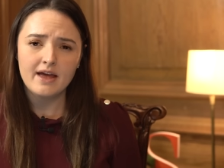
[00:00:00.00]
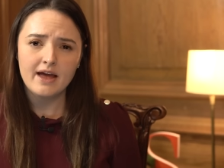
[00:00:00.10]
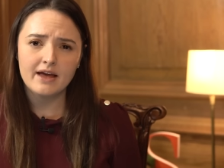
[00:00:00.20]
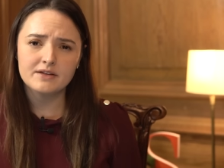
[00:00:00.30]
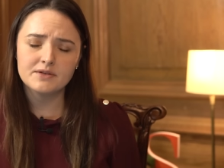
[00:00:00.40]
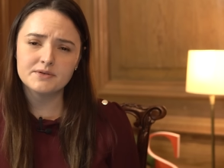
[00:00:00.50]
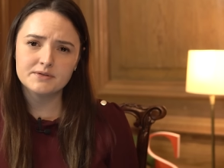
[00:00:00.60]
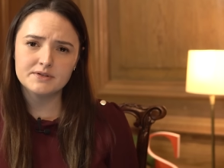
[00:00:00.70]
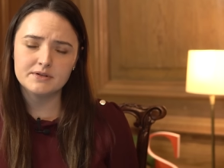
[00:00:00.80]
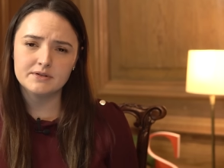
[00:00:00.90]
And
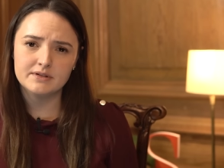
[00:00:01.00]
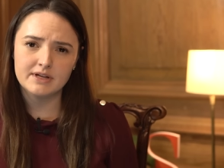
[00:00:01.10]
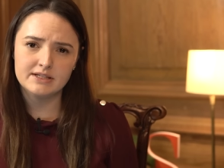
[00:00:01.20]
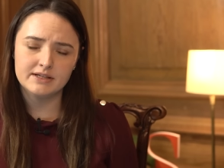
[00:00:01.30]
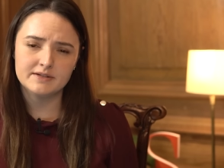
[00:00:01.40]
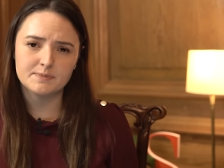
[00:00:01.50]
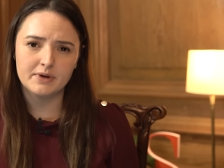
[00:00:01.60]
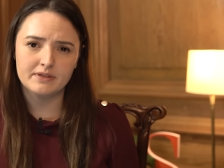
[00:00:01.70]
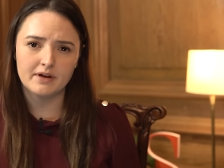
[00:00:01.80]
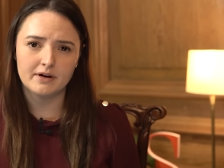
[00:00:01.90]
also to Nadine's
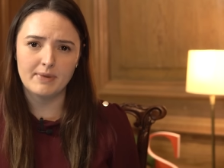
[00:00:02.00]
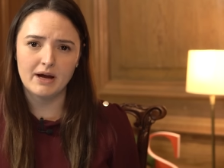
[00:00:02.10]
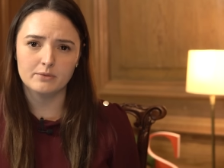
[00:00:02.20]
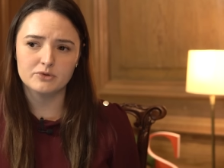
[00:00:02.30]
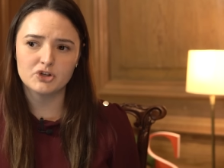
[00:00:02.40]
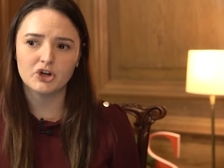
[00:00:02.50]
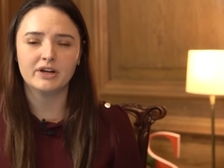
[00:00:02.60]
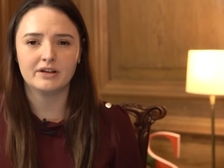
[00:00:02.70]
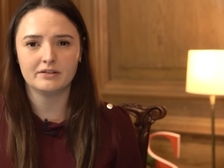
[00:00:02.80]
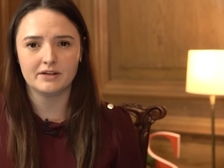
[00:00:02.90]
point there about
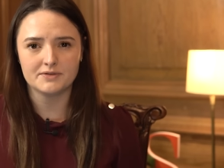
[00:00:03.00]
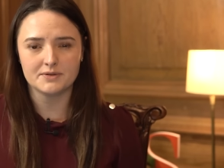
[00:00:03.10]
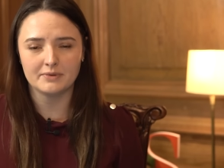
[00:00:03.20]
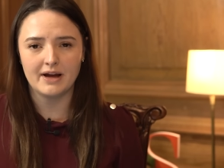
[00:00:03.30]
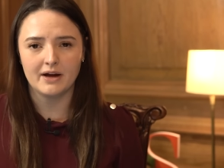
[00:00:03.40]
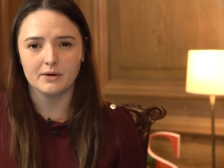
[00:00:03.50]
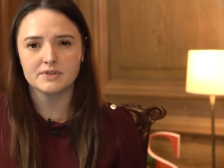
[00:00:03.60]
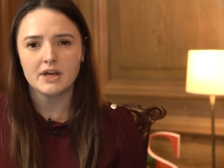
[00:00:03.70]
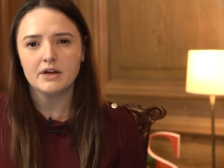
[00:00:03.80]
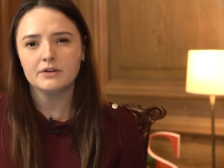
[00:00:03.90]
turning things
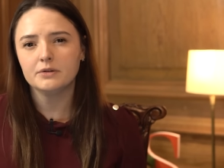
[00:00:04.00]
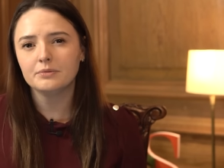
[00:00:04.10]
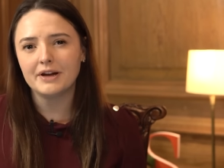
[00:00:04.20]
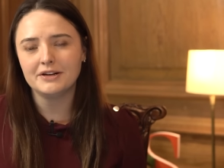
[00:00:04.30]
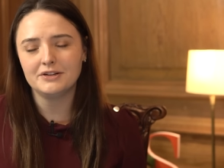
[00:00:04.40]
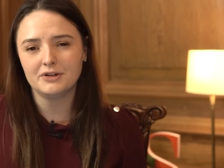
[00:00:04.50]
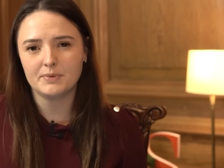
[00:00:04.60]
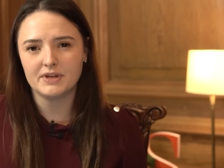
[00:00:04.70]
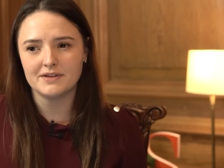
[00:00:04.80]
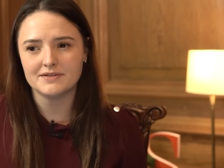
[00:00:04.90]
around, you write in your
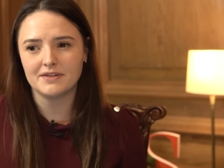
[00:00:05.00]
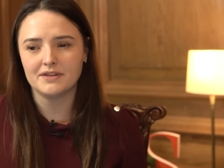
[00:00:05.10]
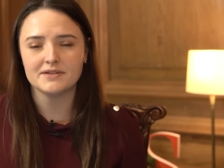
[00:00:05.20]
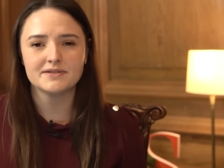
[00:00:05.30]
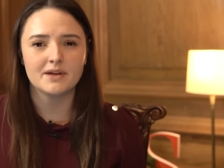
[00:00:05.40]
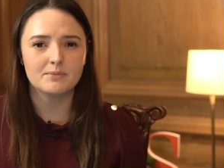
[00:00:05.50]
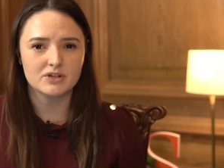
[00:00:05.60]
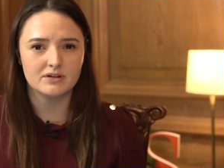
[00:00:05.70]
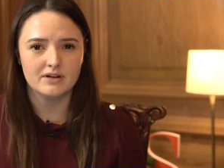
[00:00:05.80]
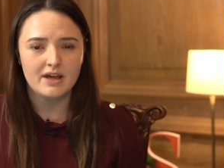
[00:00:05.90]
piece that the
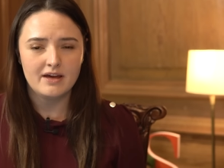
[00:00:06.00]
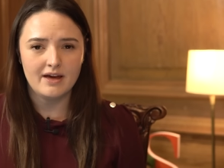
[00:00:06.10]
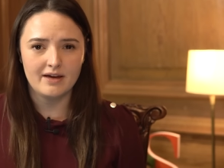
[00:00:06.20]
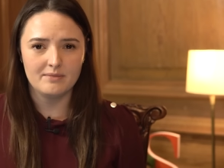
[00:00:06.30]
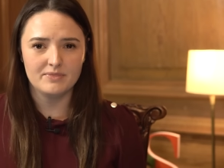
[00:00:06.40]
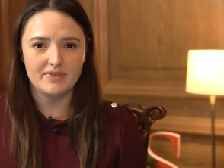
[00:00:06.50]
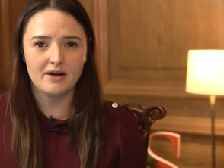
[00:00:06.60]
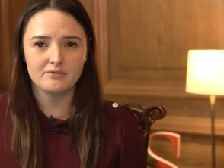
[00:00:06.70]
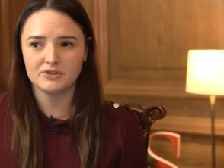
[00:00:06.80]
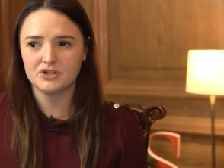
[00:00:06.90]
assumption um,
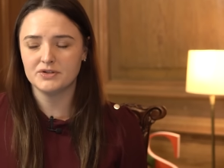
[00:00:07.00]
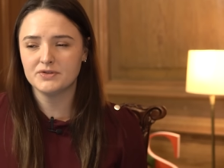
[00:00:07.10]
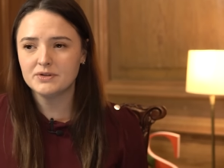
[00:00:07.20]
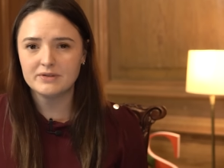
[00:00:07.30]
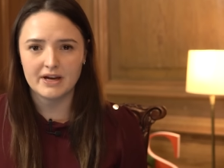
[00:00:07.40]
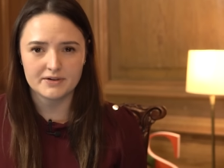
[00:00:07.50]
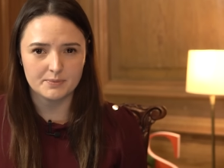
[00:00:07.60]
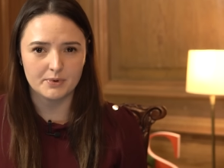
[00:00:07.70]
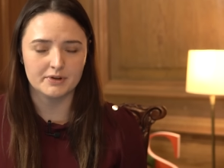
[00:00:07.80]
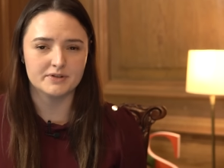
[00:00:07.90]
that Rishi Sunak
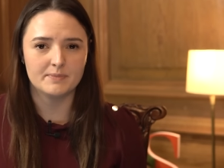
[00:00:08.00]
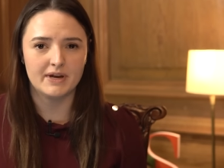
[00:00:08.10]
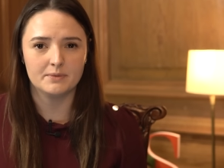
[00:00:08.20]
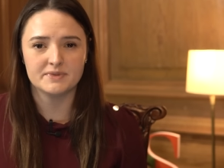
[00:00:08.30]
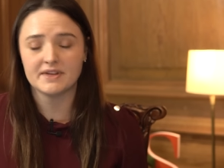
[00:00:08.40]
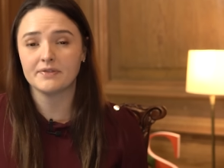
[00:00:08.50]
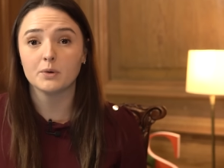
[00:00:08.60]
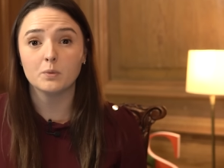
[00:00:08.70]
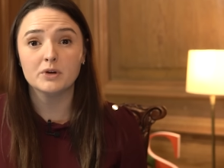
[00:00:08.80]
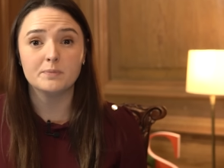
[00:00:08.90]
supporters made was that
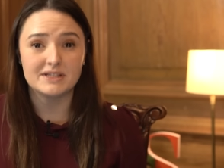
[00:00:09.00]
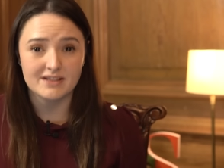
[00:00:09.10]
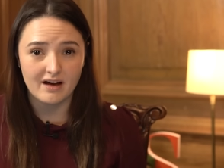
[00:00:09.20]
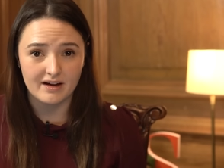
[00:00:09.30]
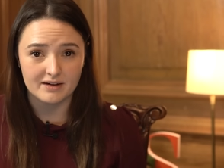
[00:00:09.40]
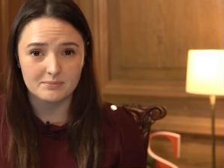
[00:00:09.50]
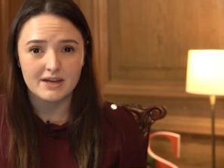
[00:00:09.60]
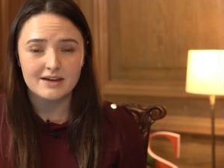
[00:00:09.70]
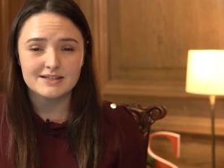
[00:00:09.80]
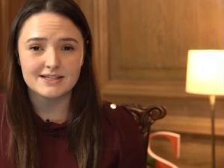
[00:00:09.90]
there would be time
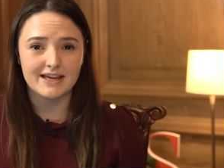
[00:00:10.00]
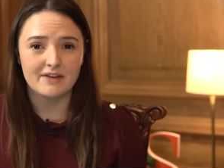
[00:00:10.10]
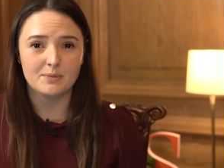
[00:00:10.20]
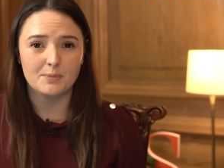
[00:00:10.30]
to get the